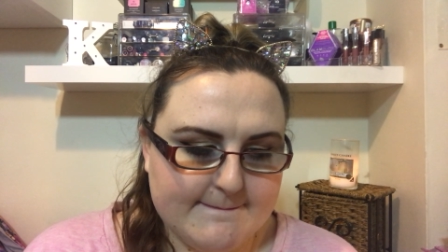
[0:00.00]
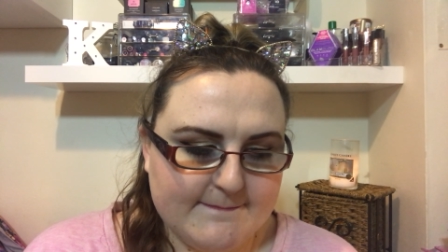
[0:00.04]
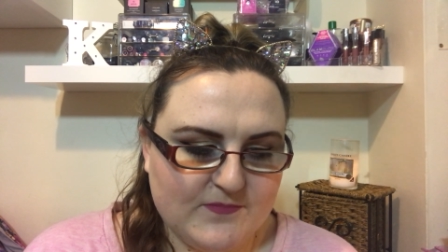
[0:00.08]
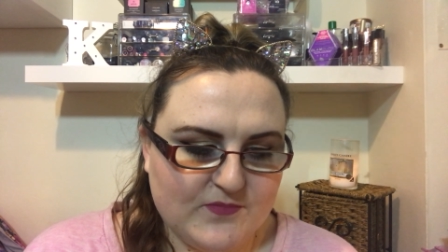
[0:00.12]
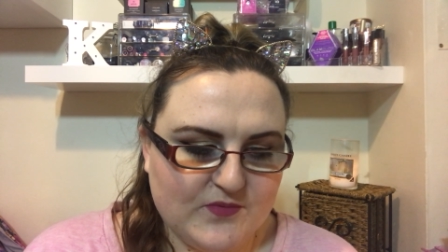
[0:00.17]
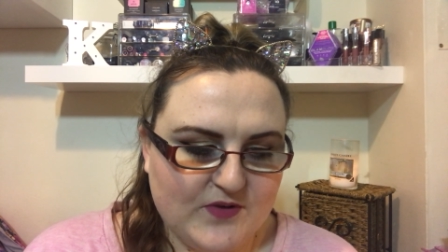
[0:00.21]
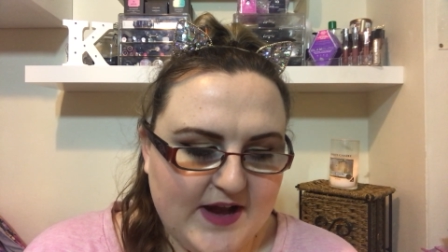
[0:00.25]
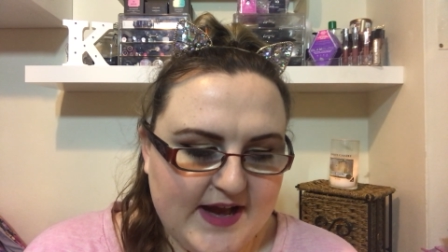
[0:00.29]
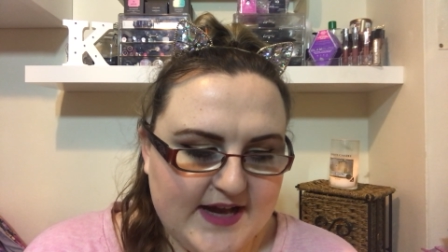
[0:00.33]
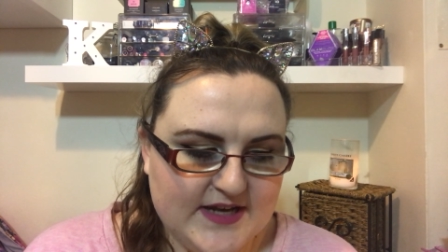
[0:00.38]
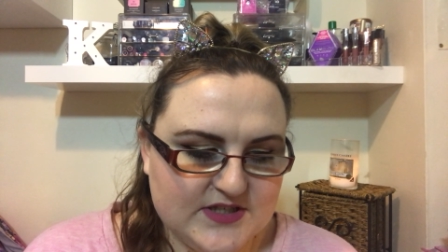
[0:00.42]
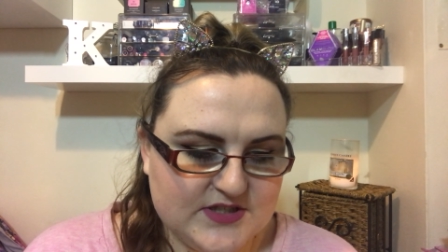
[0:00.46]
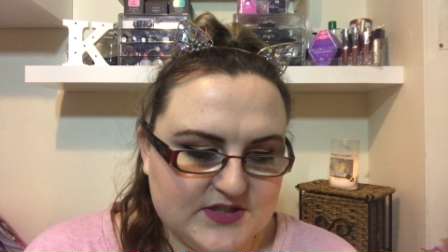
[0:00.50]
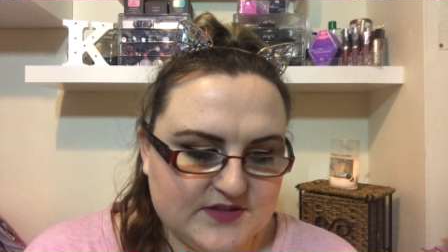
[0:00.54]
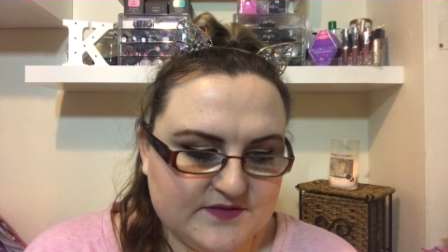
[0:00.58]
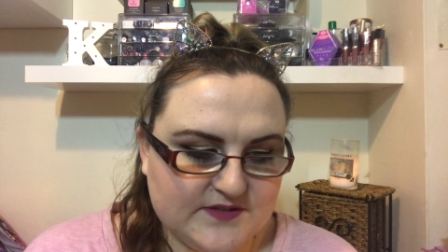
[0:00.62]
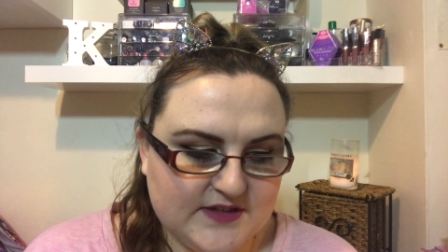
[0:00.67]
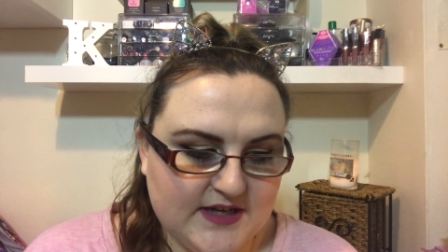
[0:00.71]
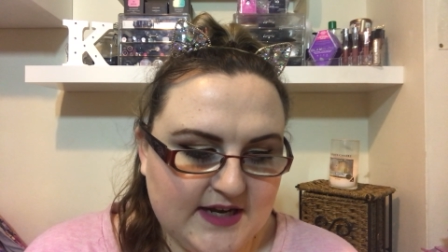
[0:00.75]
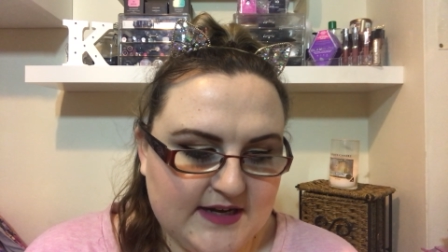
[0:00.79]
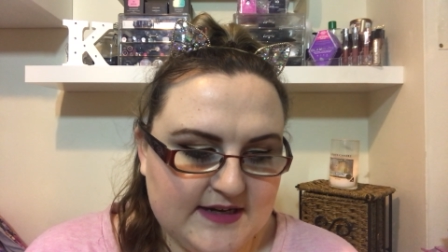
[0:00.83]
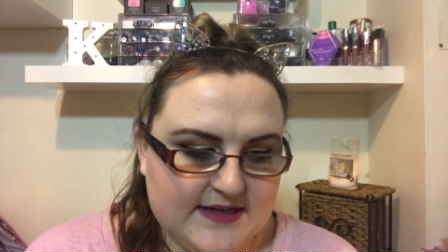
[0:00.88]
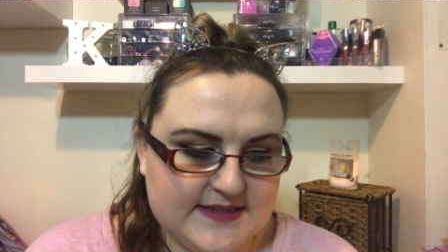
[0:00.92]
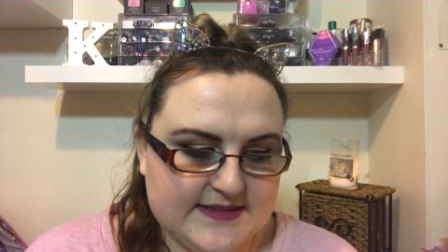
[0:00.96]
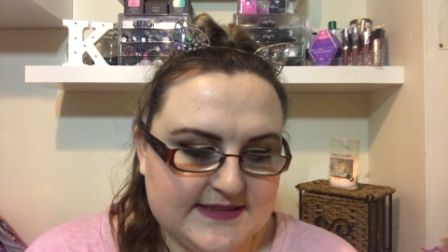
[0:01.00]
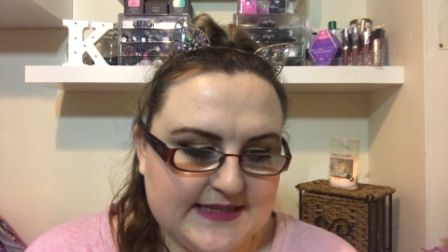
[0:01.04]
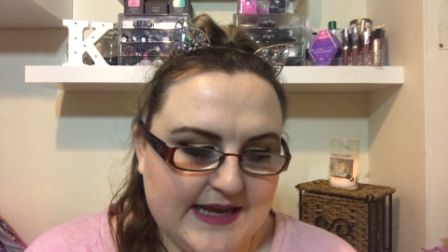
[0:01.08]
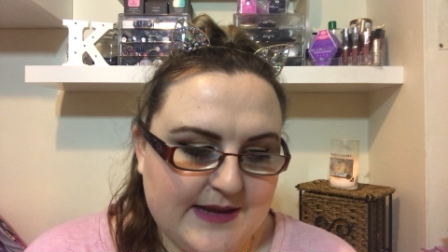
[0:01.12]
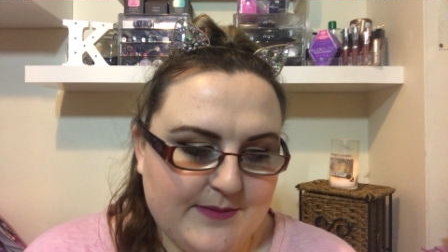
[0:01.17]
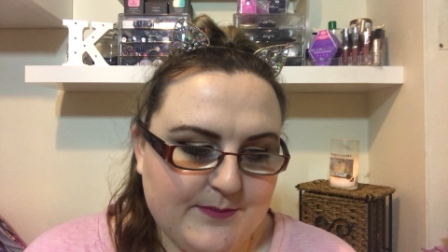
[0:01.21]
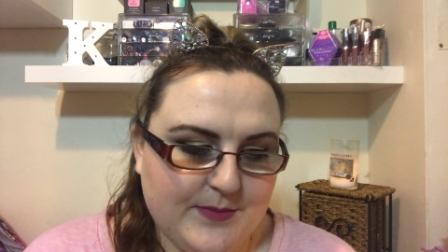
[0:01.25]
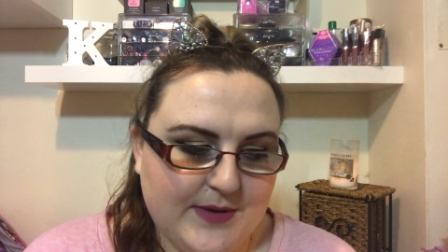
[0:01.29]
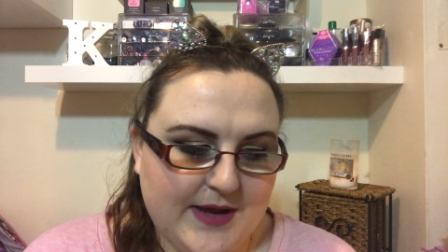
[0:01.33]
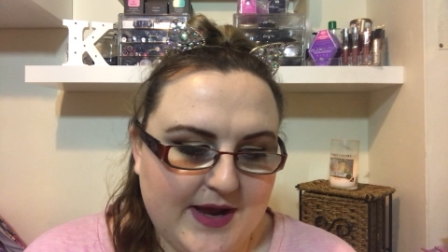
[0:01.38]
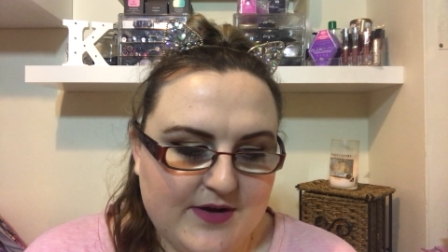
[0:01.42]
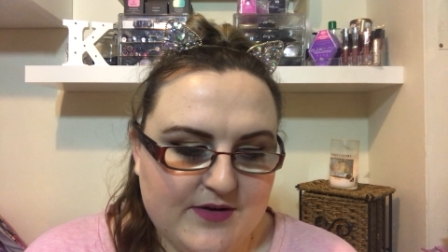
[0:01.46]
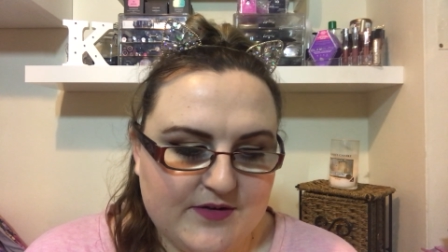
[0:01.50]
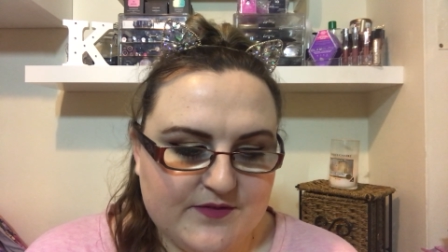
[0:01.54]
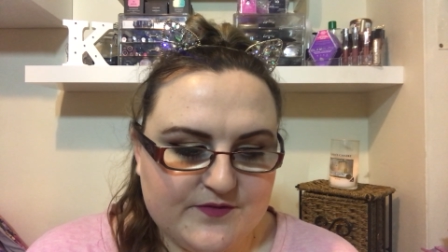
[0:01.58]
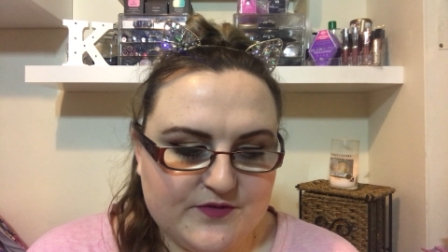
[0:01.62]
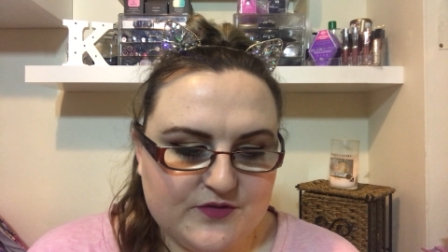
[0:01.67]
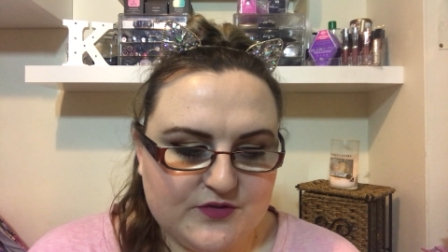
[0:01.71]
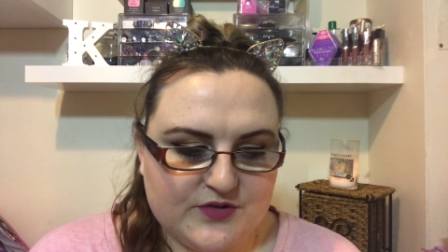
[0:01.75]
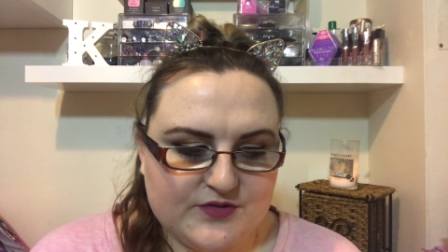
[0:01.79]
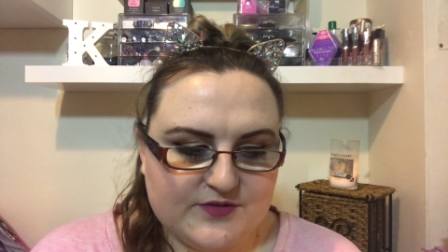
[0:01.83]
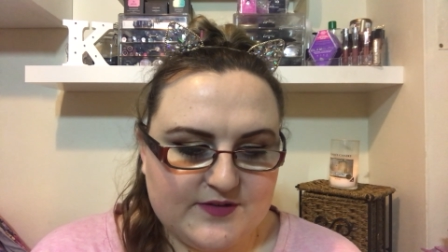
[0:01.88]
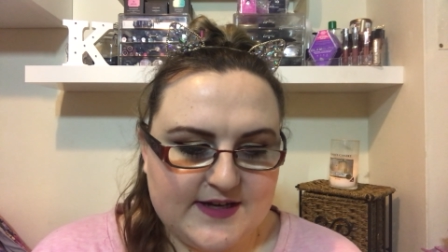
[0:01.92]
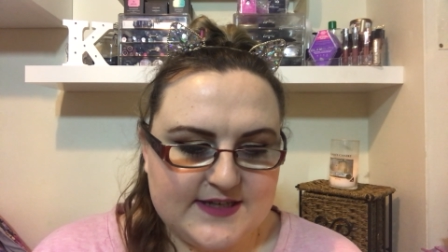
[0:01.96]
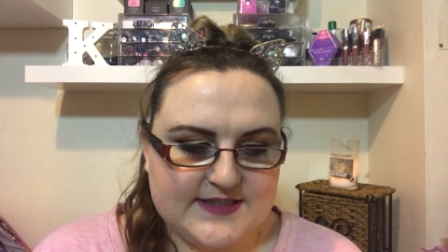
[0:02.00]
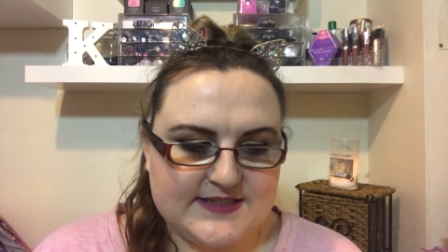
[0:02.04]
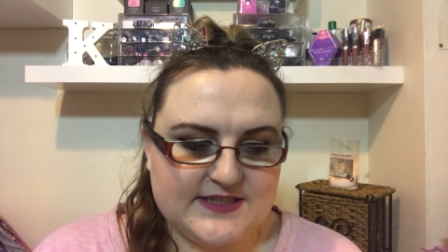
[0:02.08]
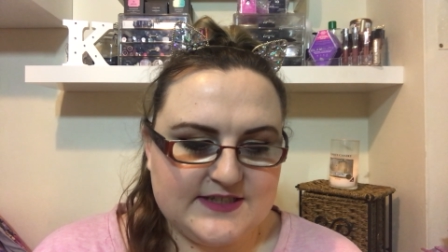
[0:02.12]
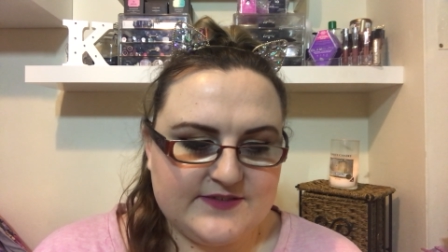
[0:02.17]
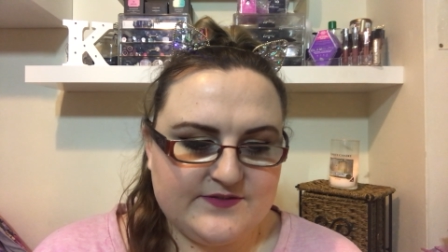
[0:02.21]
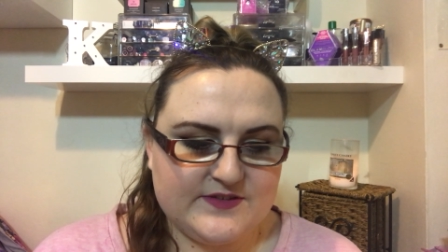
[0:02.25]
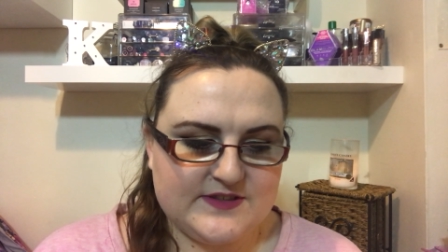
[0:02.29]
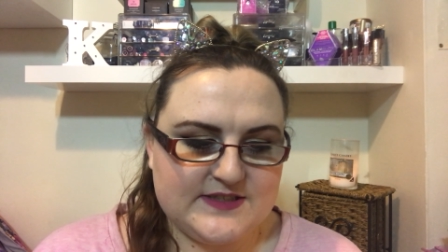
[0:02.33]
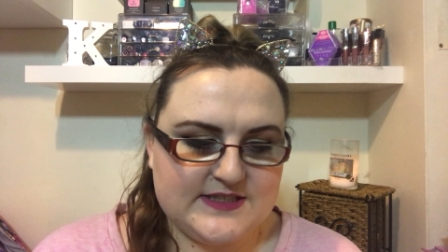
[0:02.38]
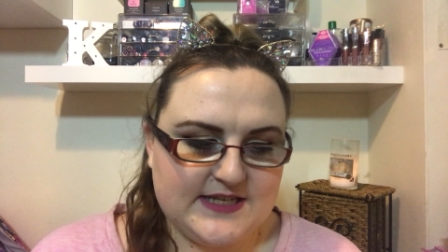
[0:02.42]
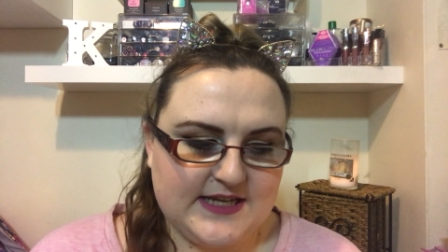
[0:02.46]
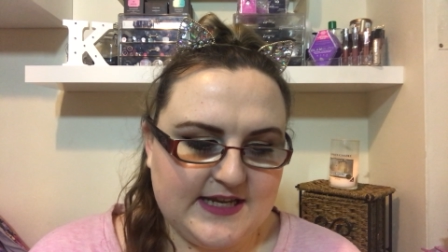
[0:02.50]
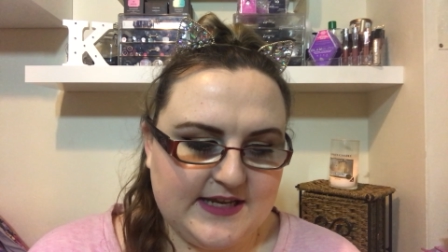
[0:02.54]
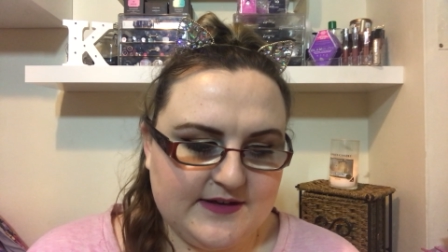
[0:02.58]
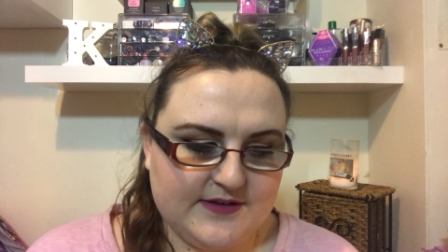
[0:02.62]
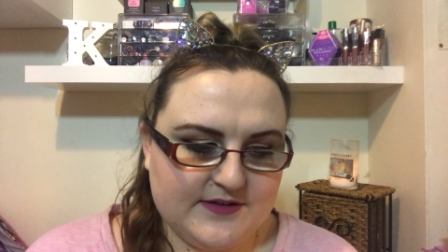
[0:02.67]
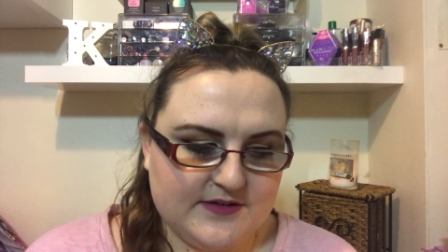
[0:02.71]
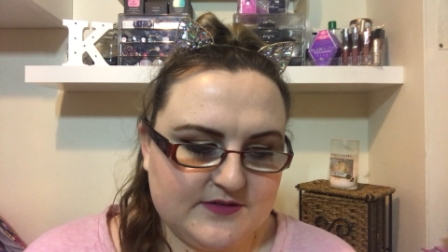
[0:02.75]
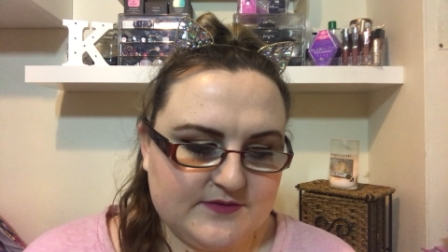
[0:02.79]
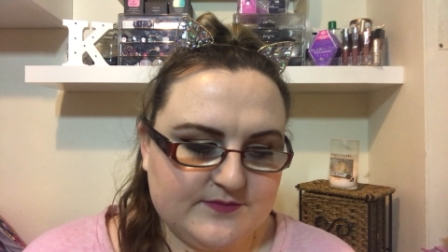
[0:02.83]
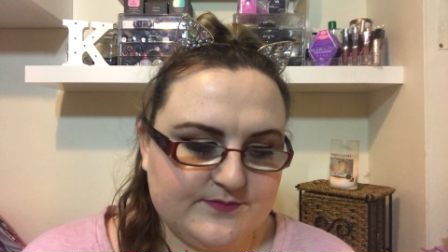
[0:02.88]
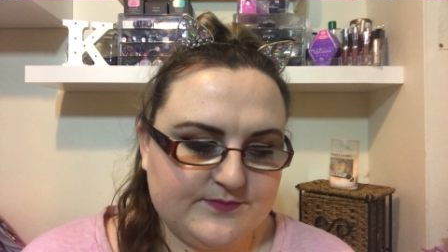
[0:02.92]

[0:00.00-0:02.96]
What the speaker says: range of colours and powerful creativity.